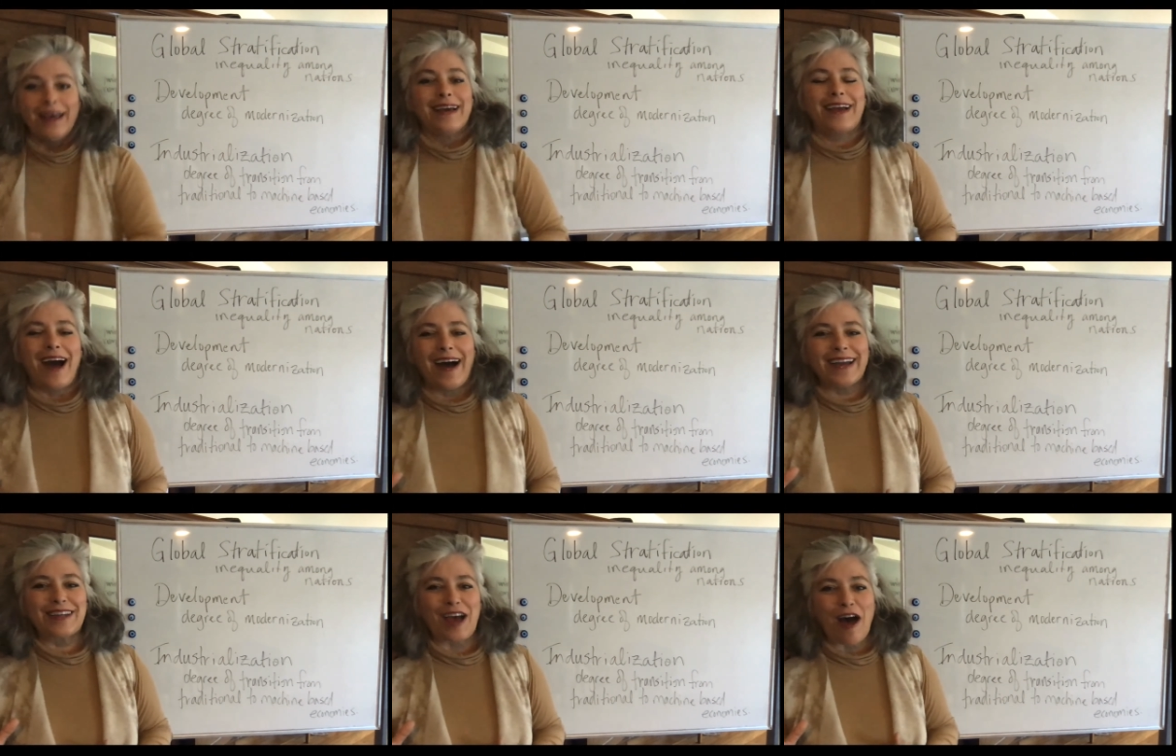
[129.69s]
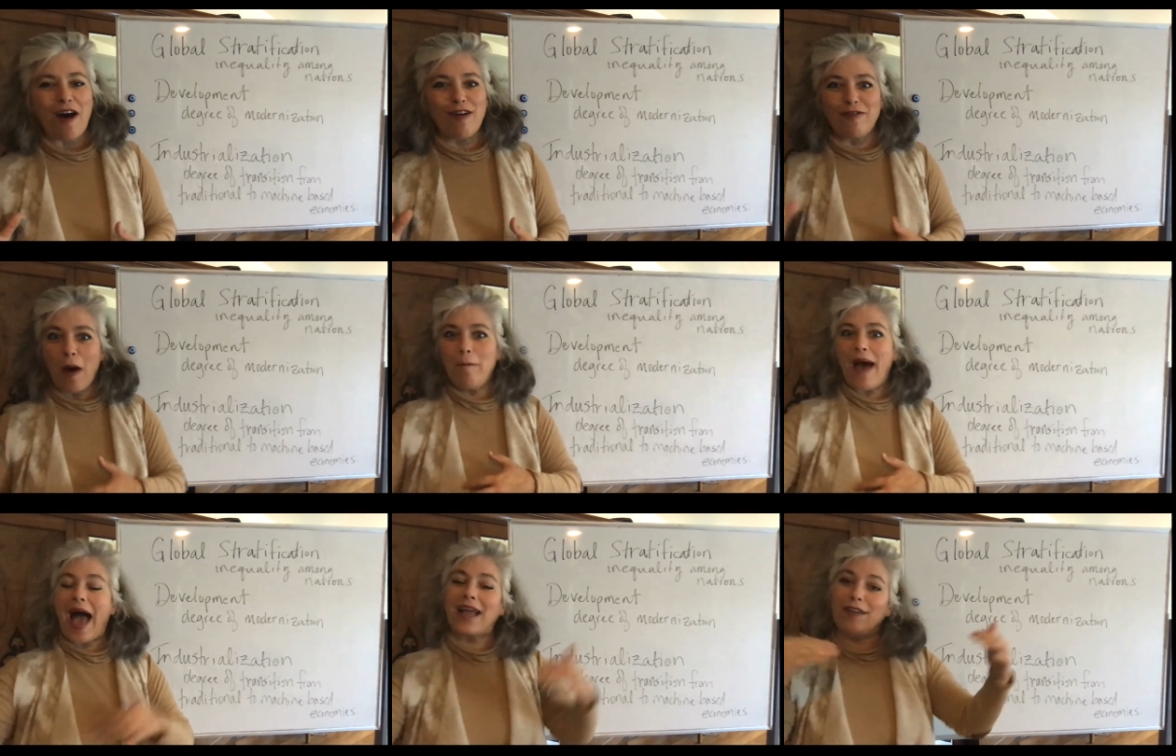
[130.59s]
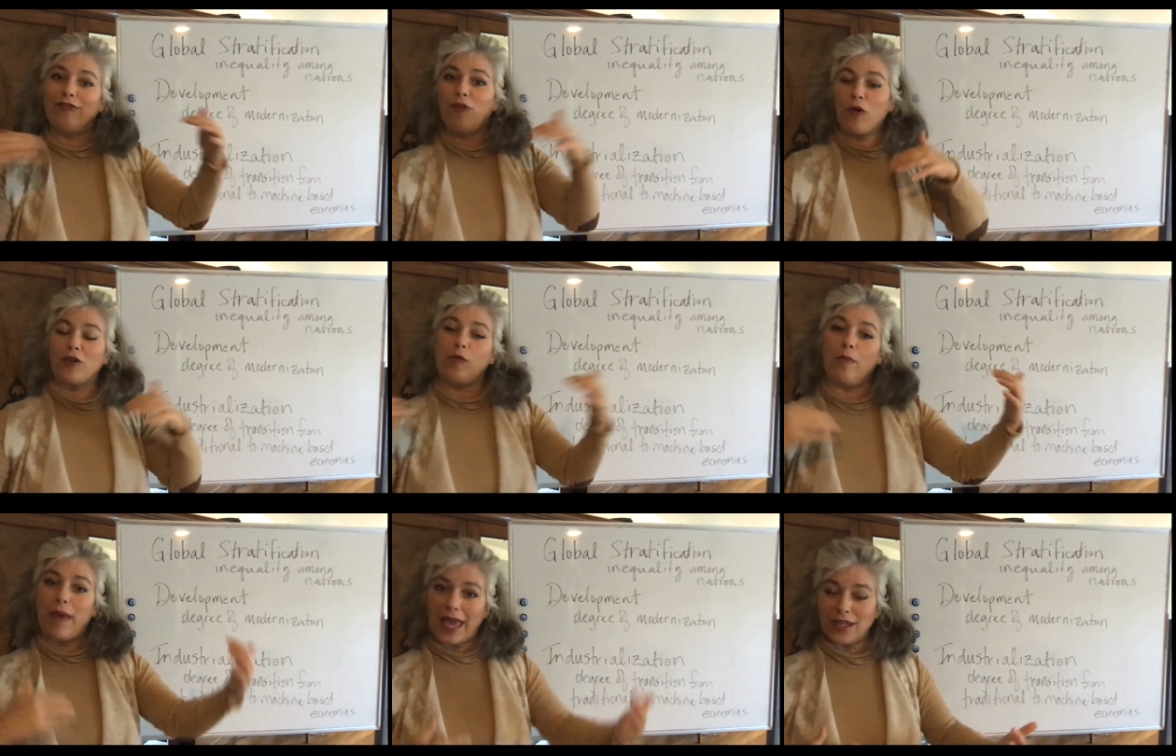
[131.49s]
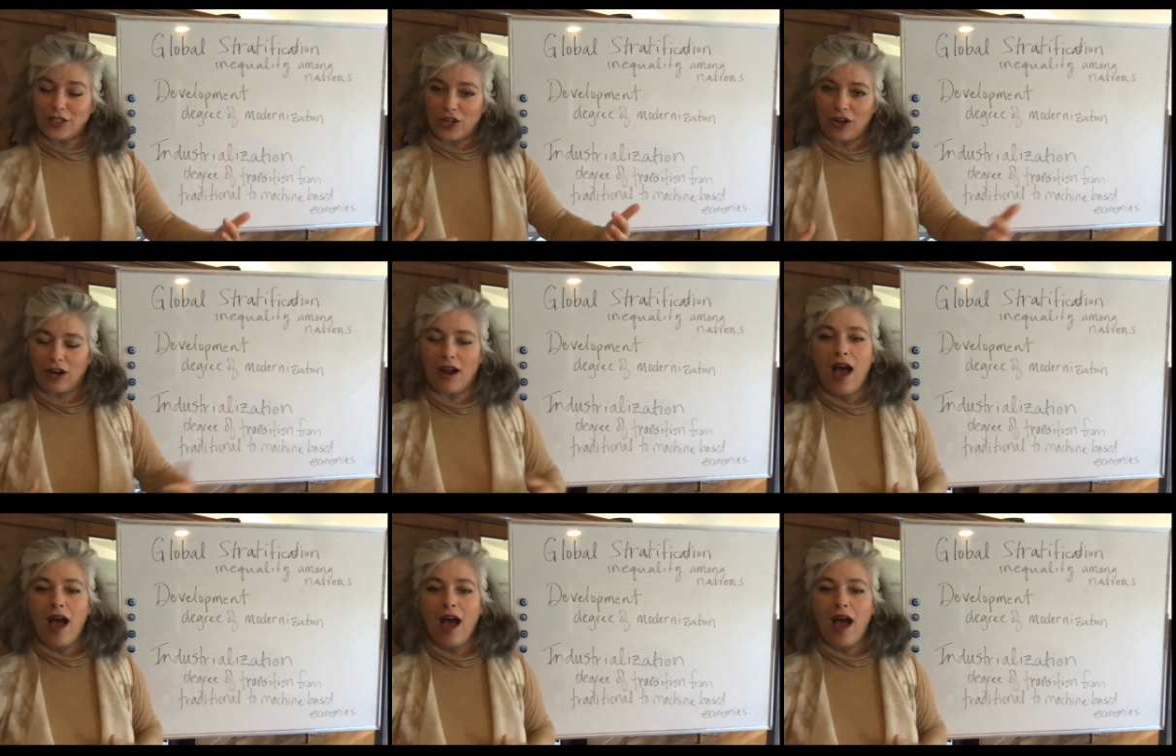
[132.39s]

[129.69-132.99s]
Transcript: kind of back and forth banter